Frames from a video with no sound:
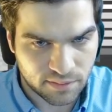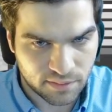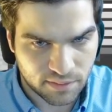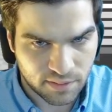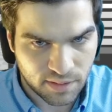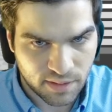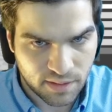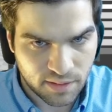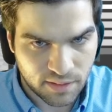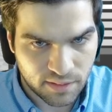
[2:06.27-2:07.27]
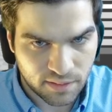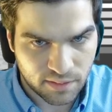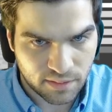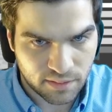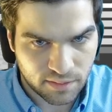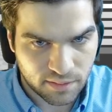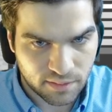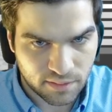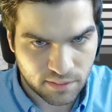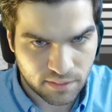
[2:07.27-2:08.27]

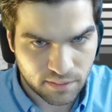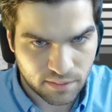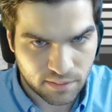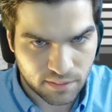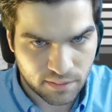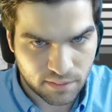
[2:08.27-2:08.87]
[no speech]